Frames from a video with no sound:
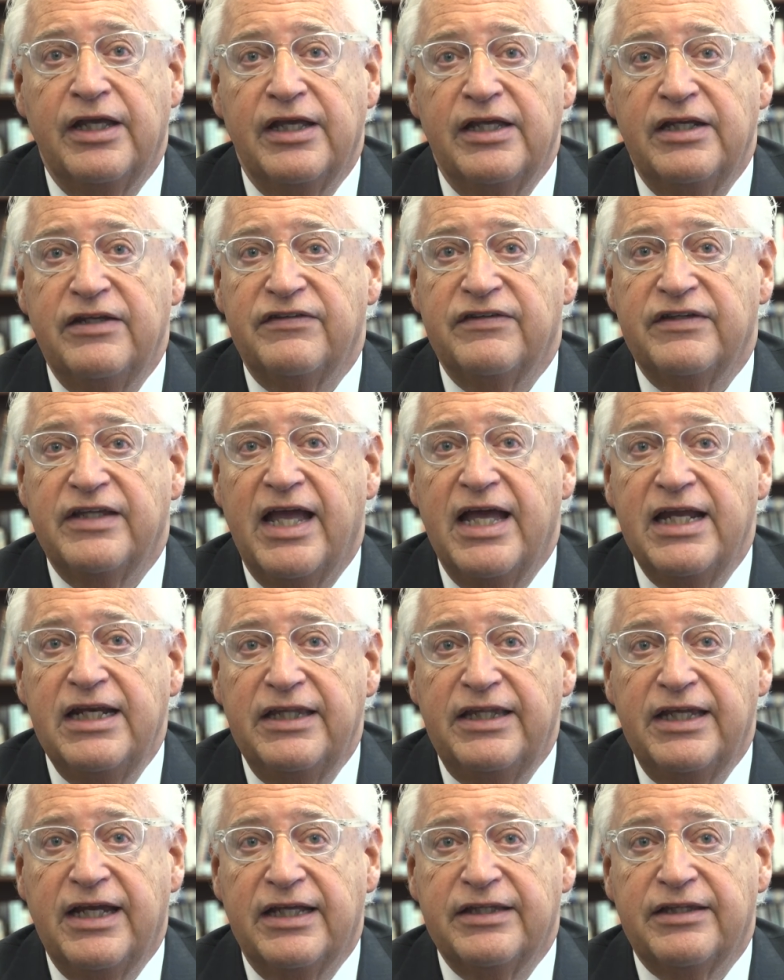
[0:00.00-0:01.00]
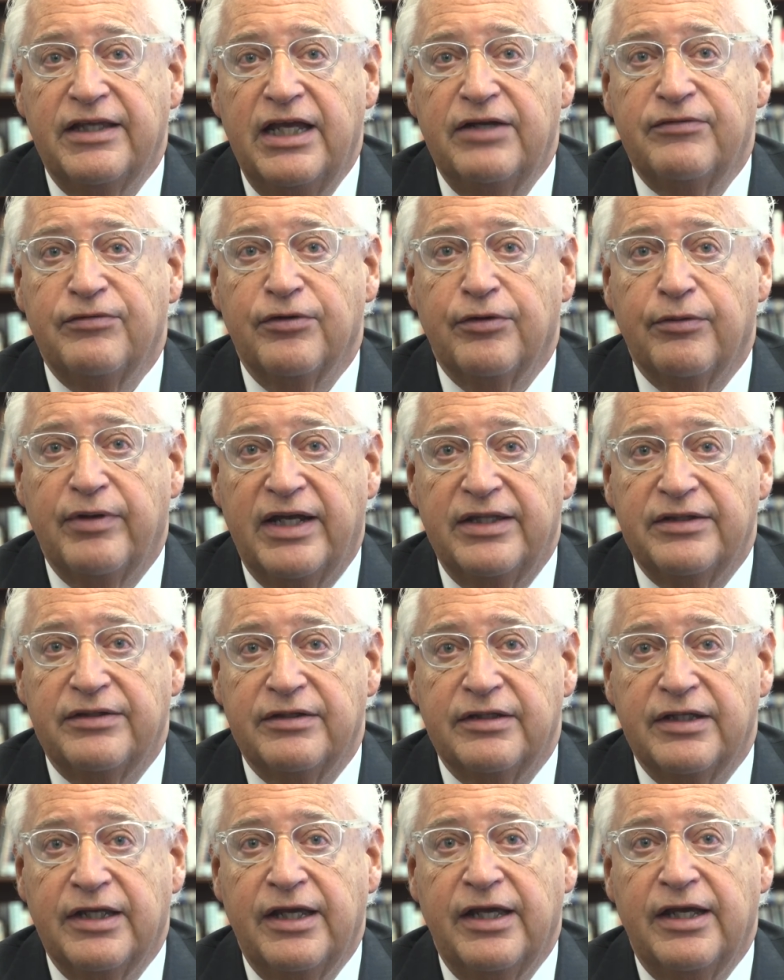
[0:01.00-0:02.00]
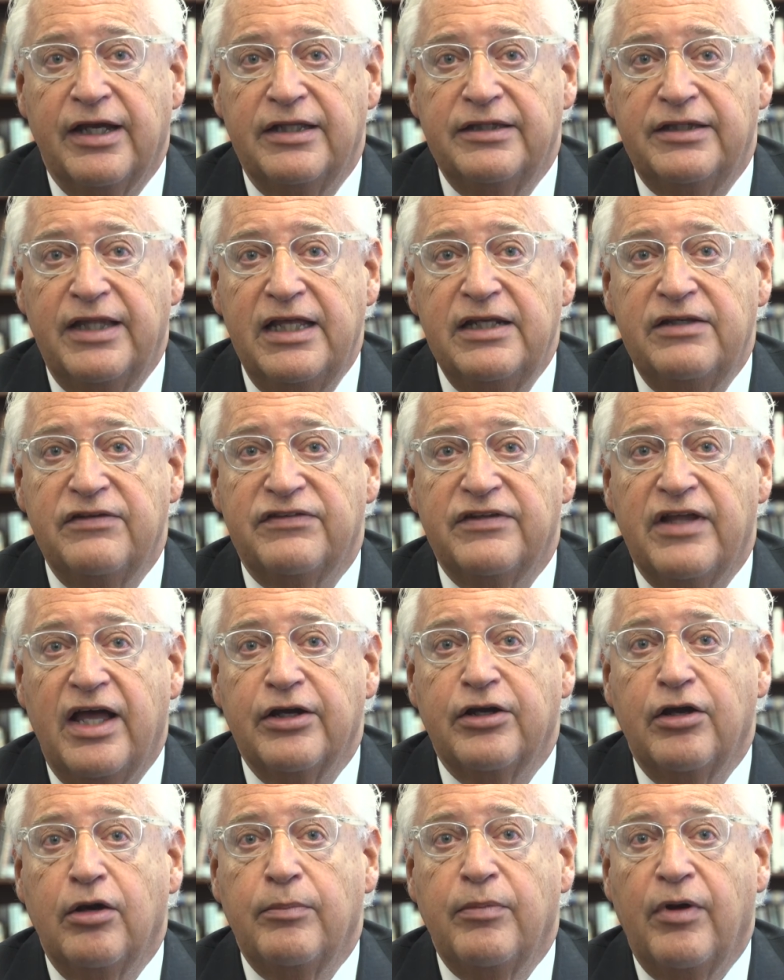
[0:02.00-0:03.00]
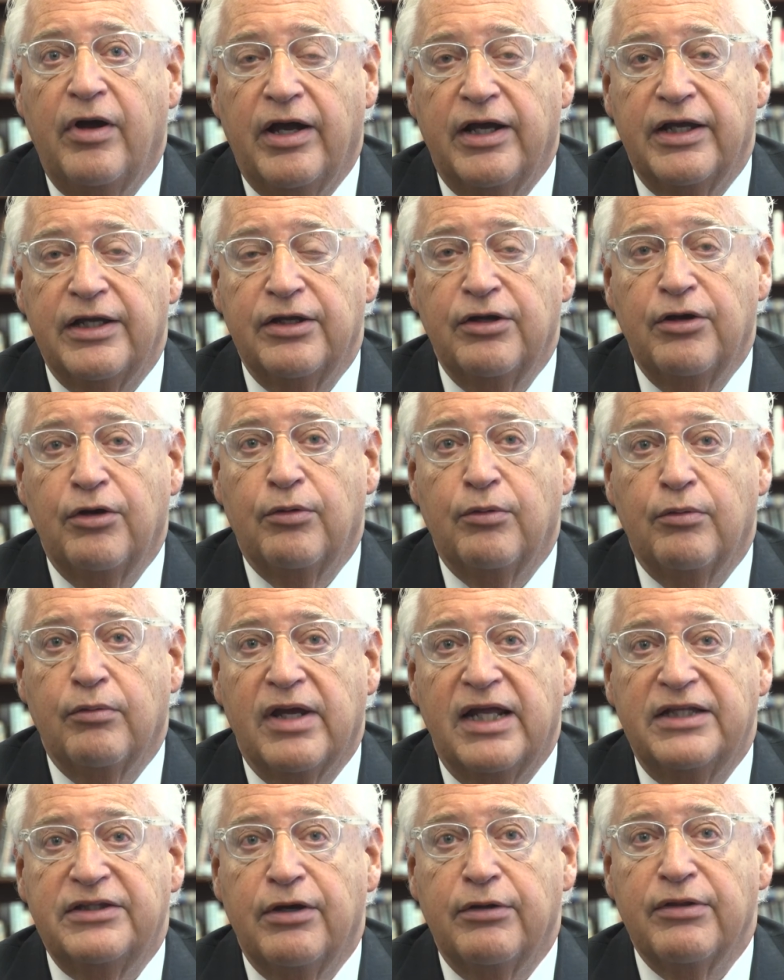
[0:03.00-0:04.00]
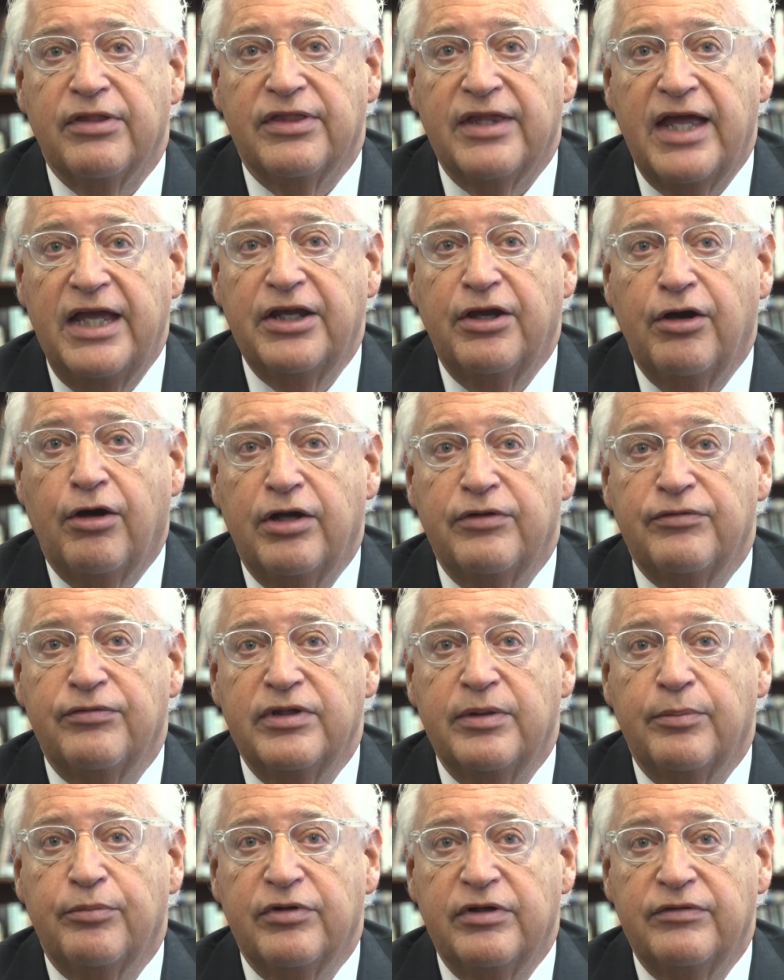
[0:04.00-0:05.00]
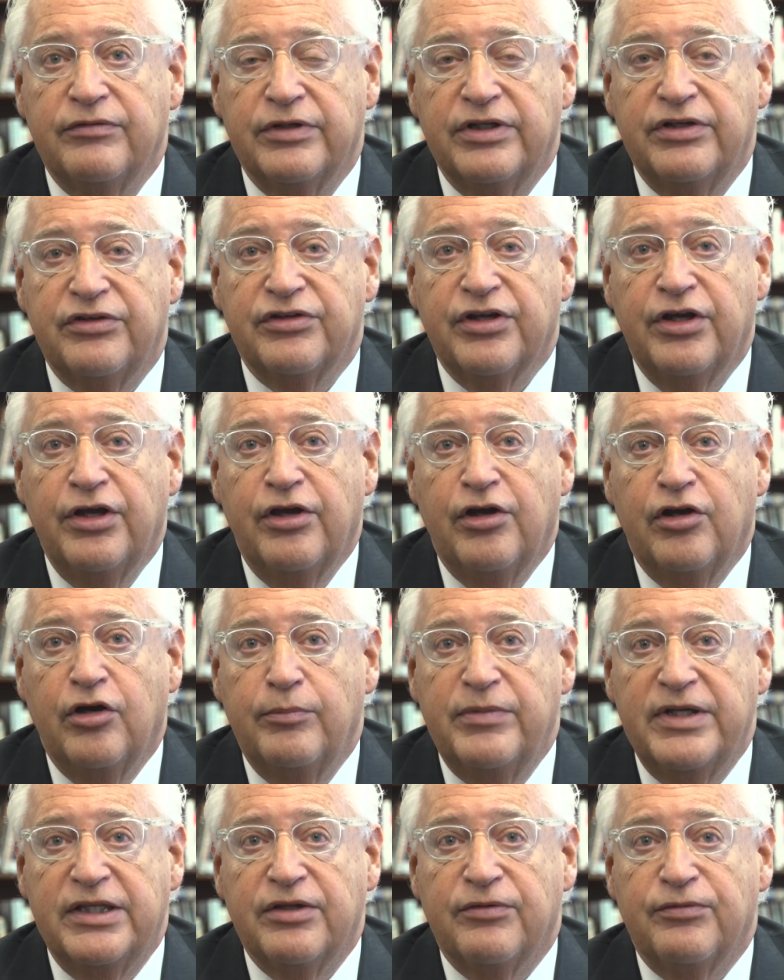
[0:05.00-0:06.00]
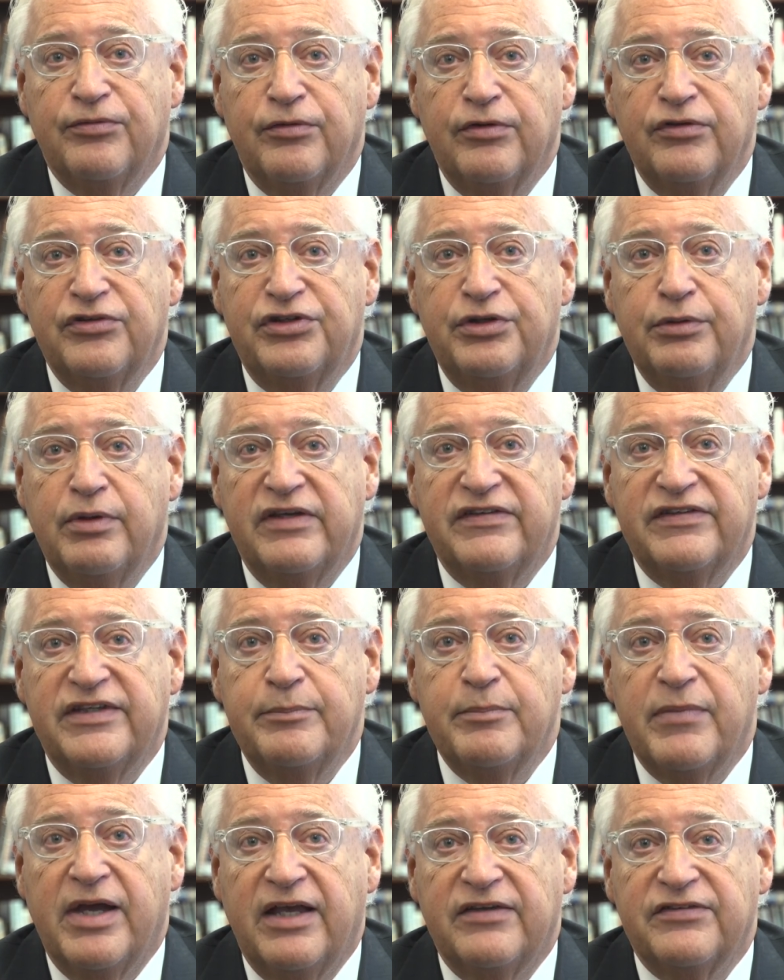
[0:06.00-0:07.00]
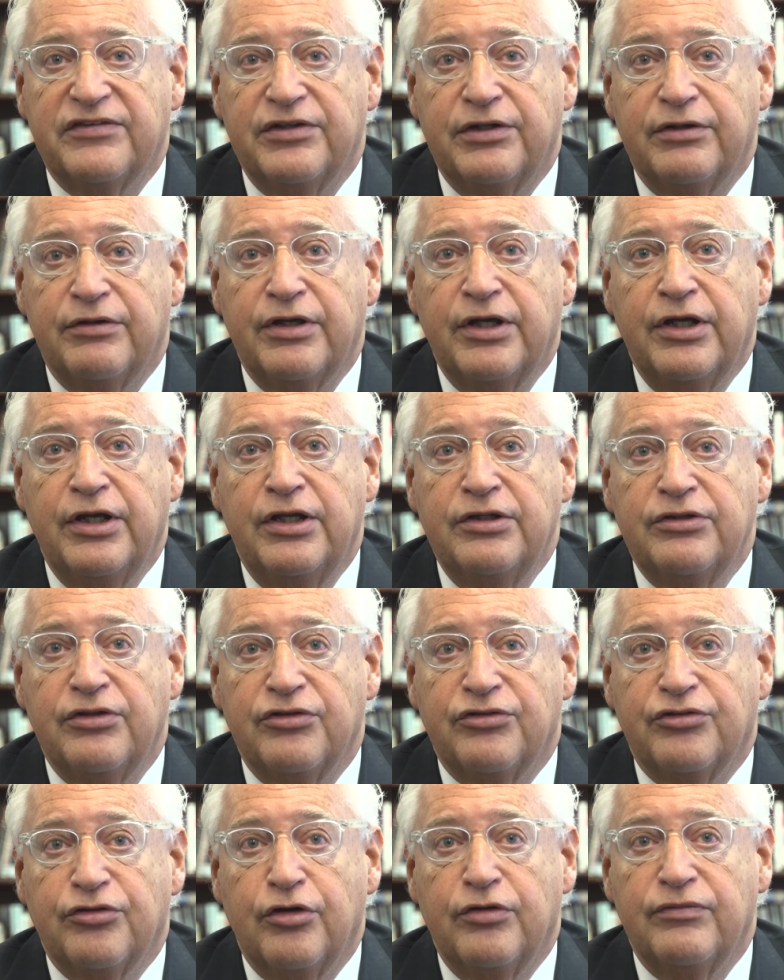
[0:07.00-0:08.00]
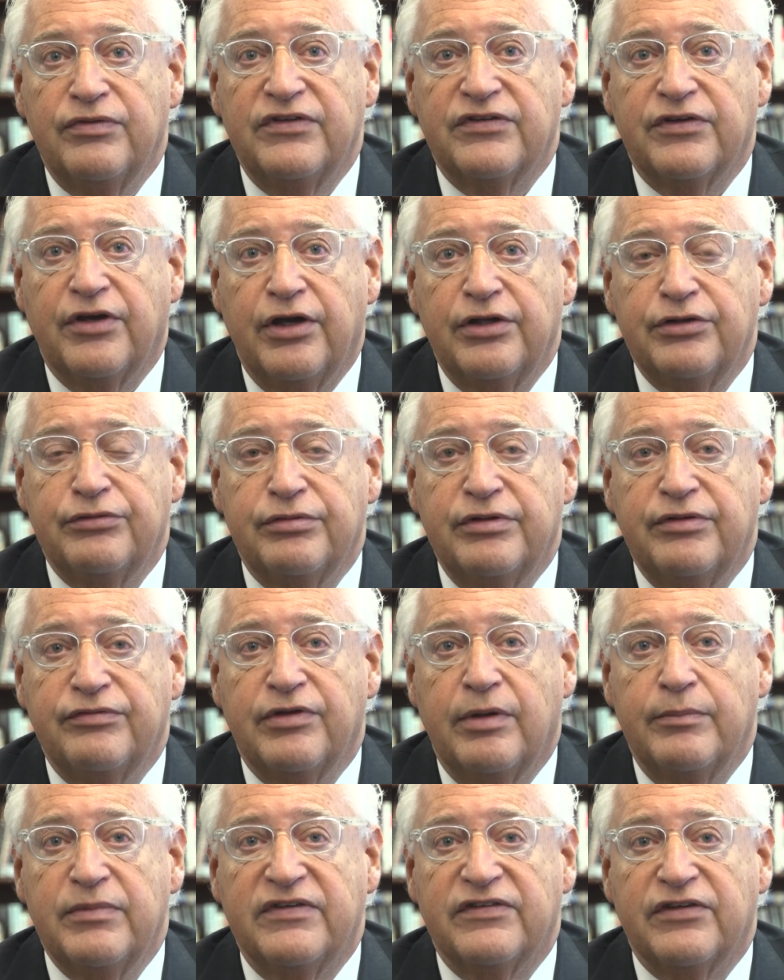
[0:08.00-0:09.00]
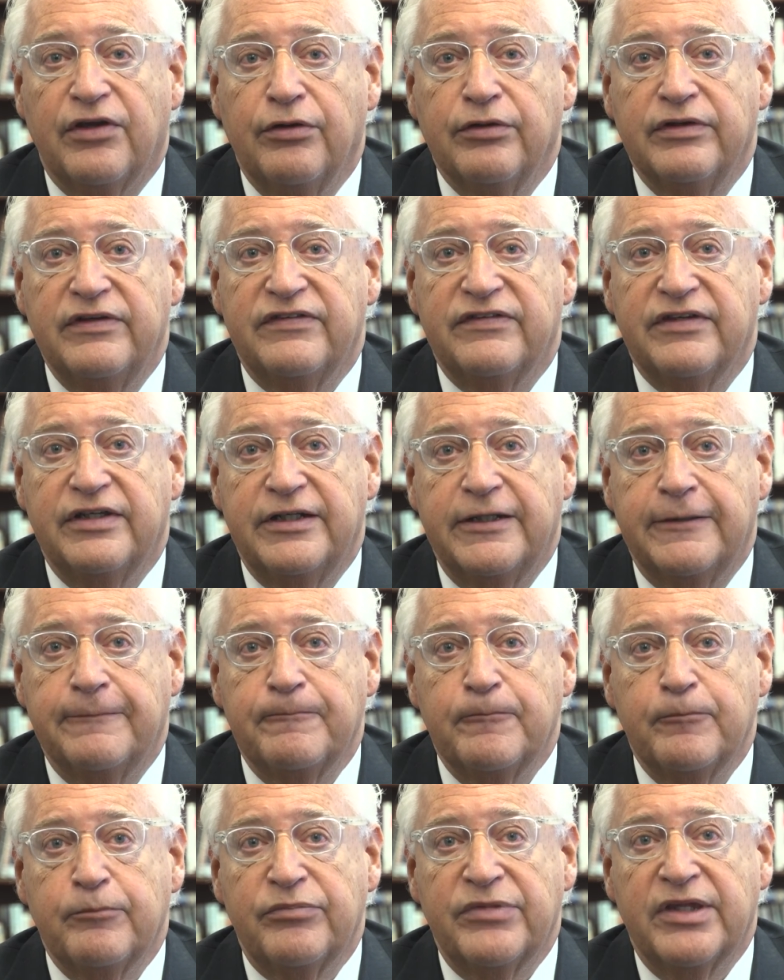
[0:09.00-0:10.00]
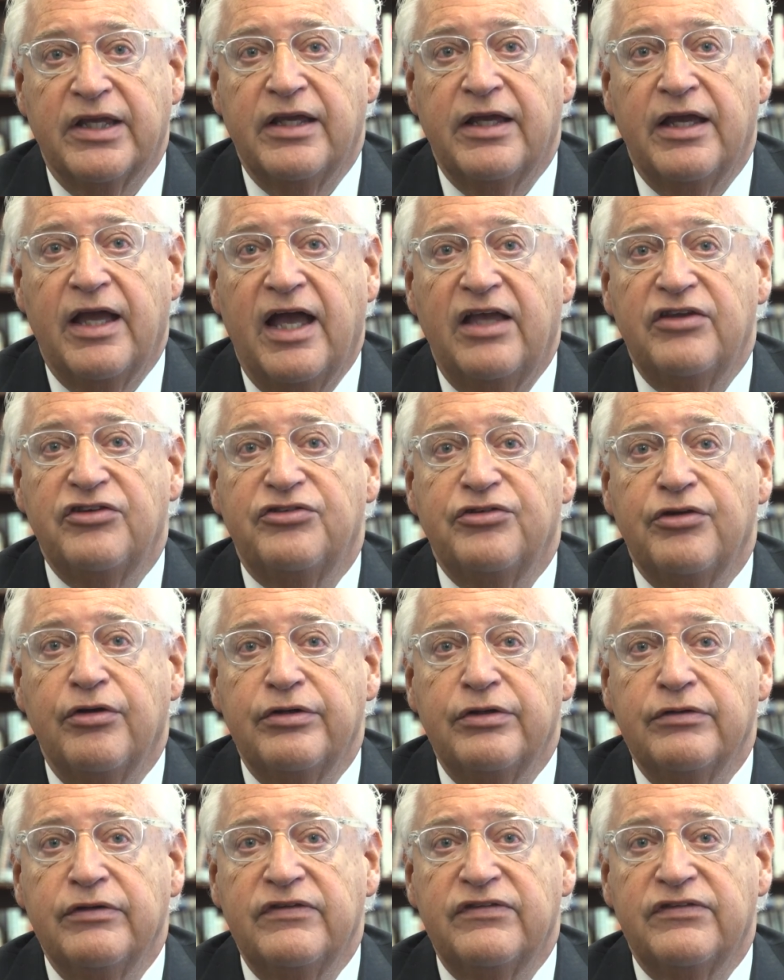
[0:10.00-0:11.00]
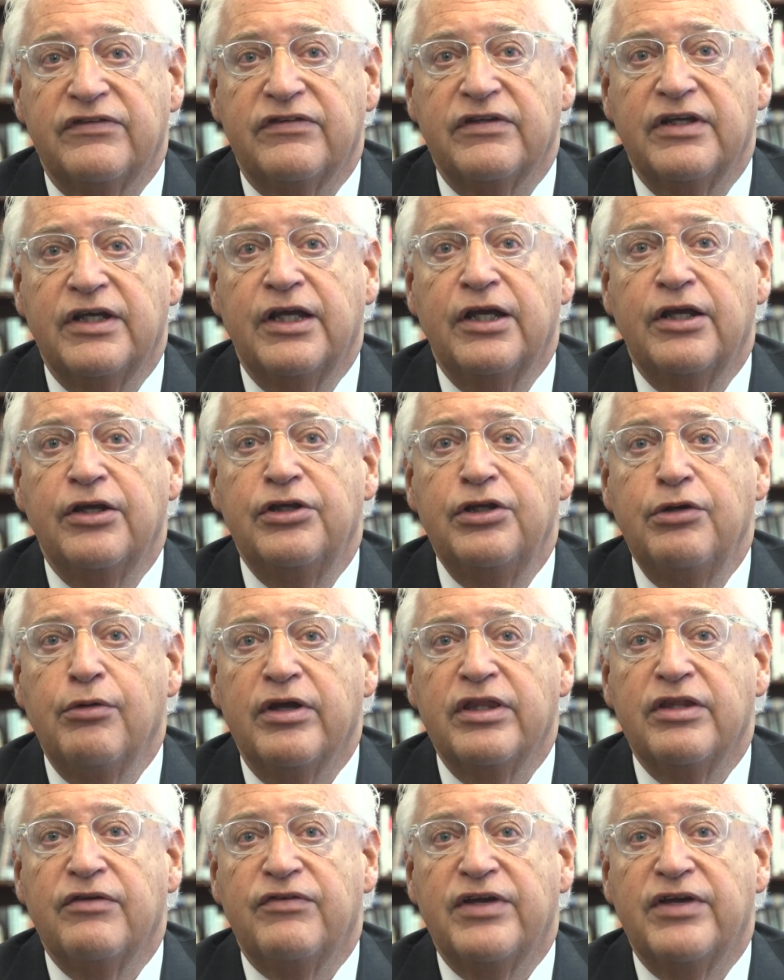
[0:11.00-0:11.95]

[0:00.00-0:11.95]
It isn't anything I take for granted. A day does not go by where I don't thank God for the privilege of being the first U.S. ambassador to serve his country from this holy city. As journalists, you are the